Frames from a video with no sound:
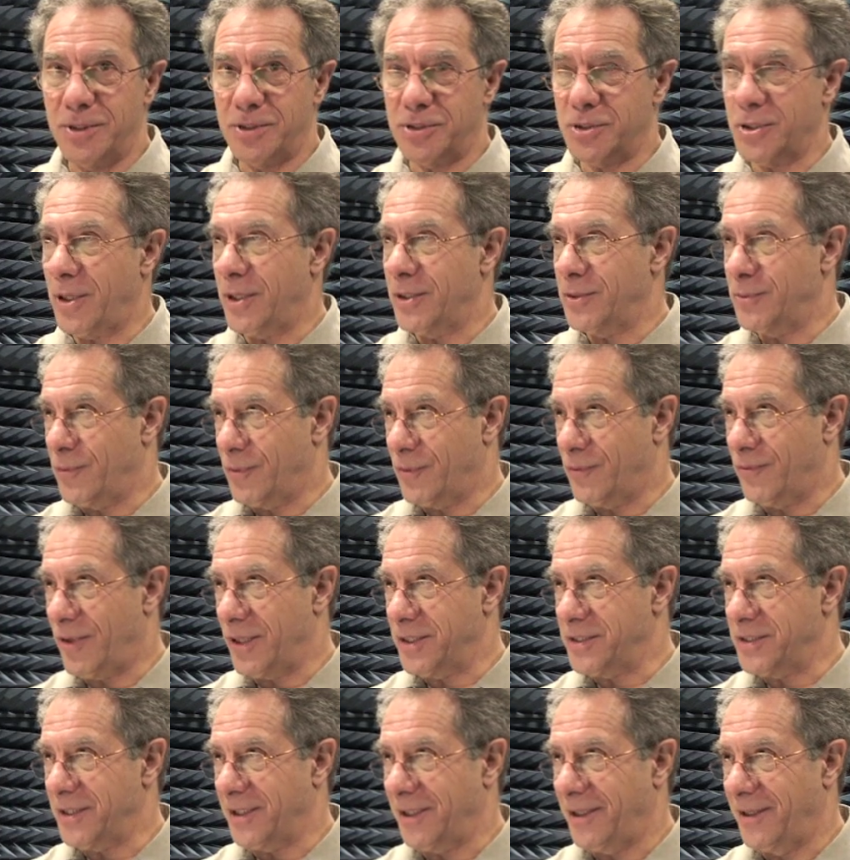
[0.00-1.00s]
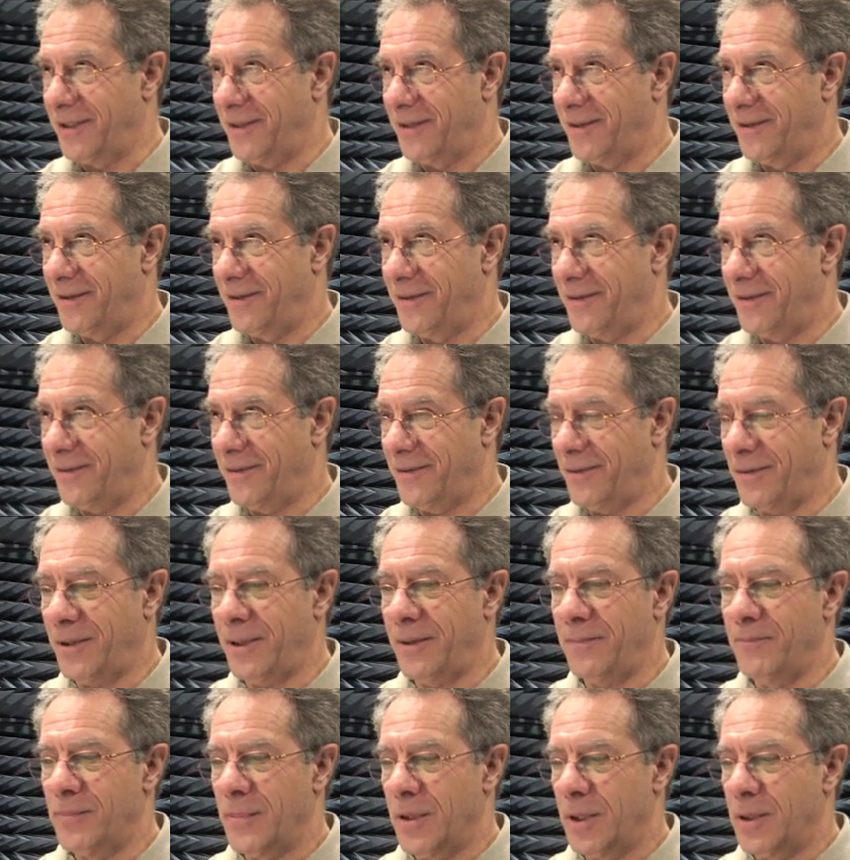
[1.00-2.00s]
the stars were fuzzy
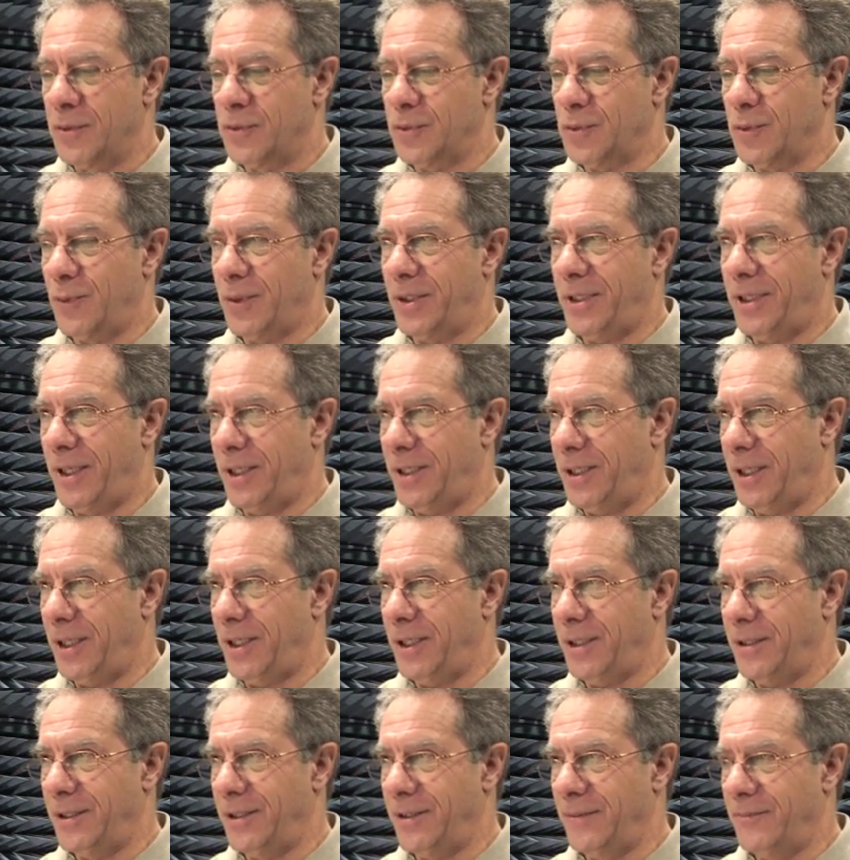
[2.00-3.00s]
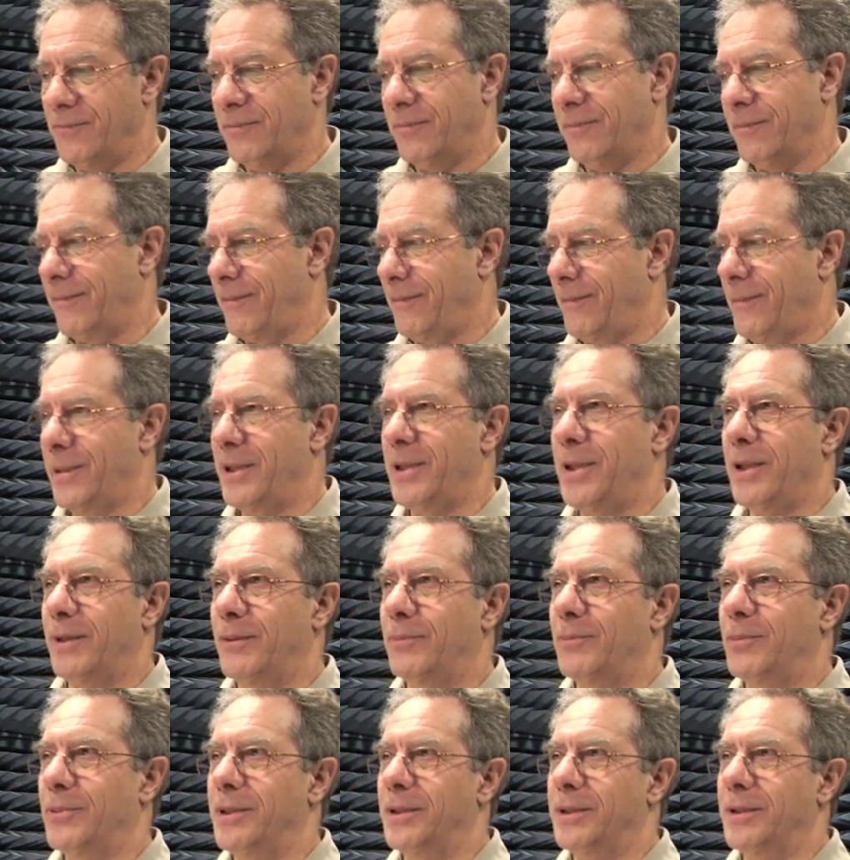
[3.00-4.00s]
okay so what they did
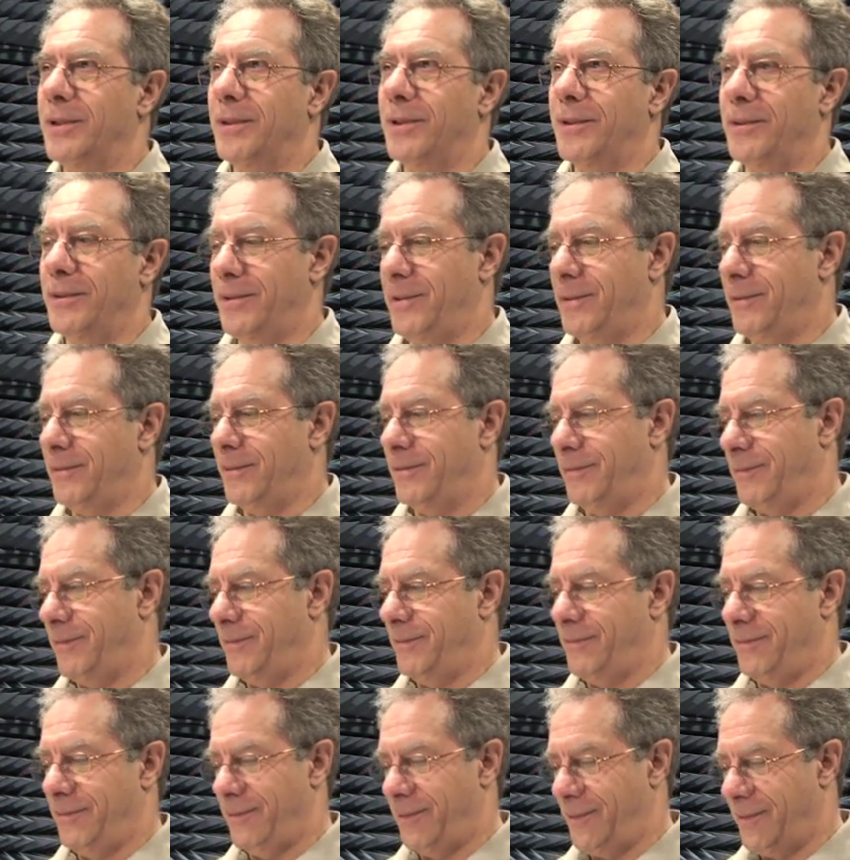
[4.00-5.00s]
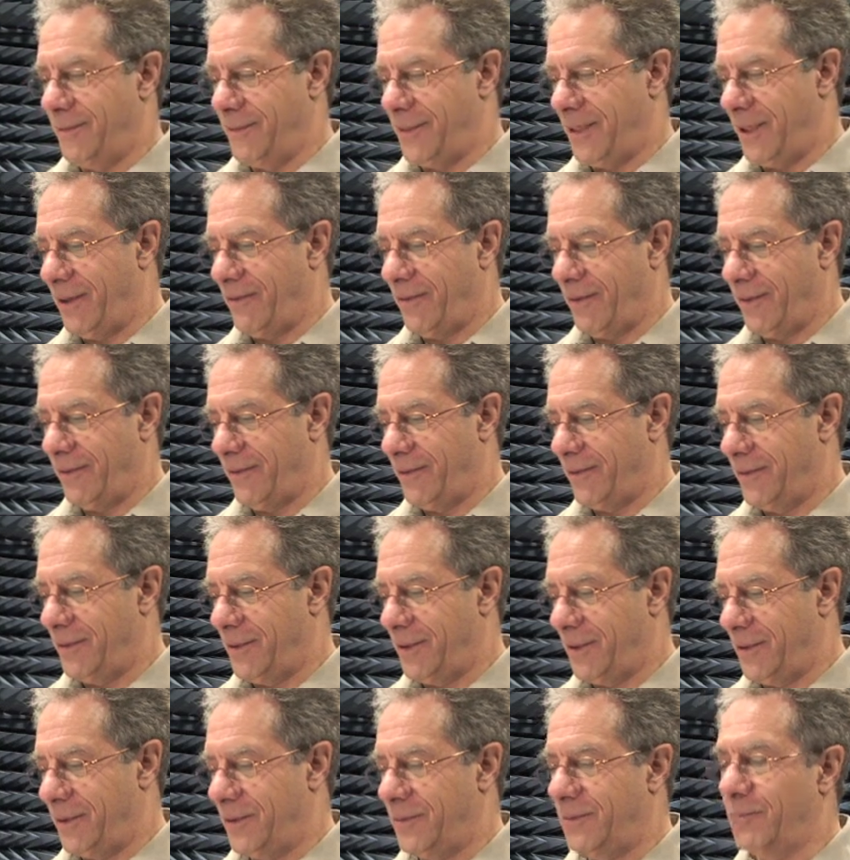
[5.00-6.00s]
they they, uh, they
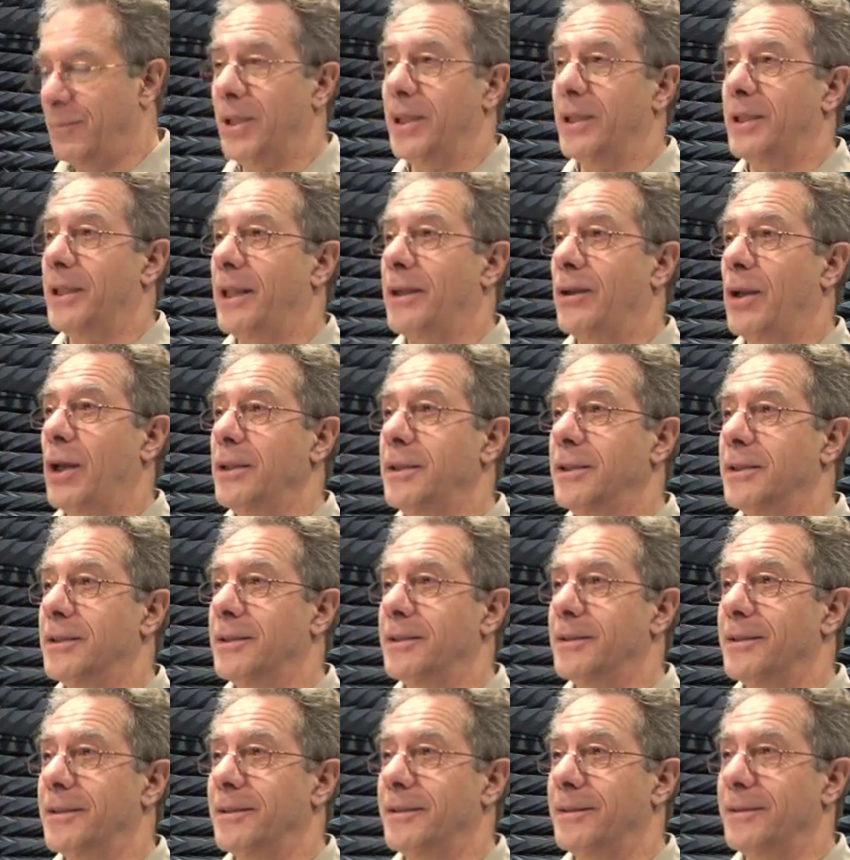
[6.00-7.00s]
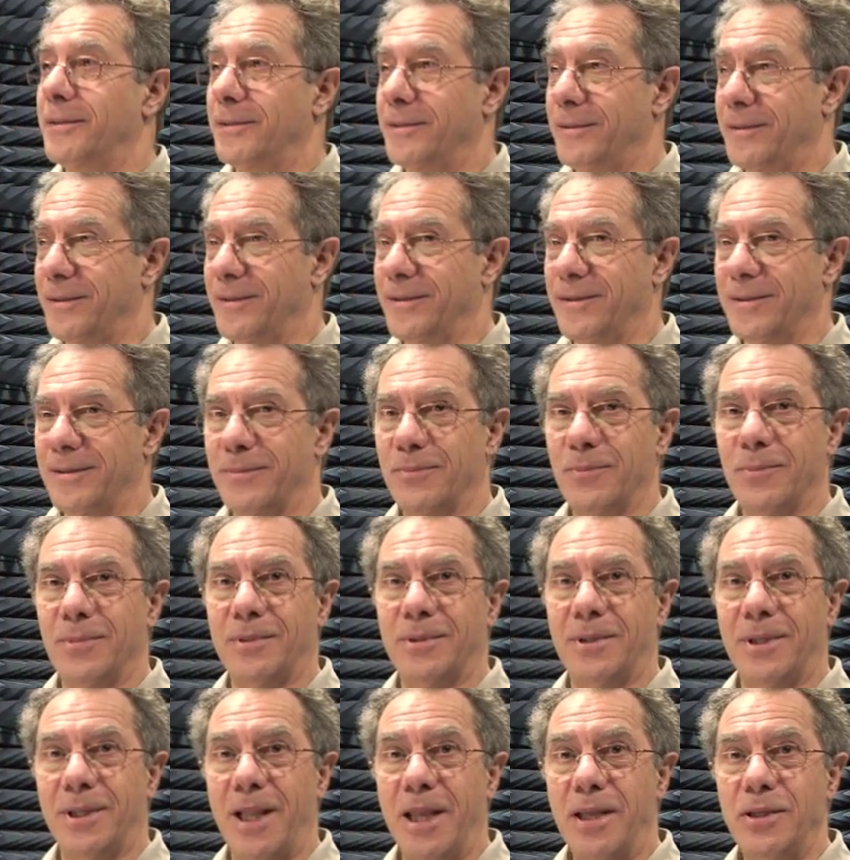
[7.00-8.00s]
built another um,
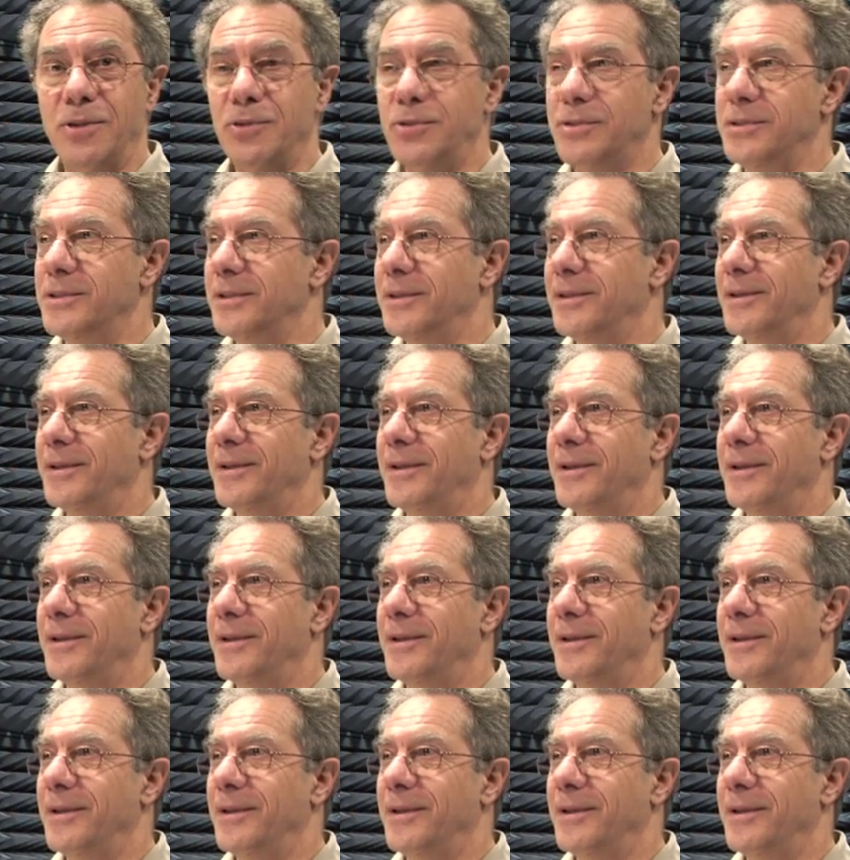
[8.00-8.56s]
lens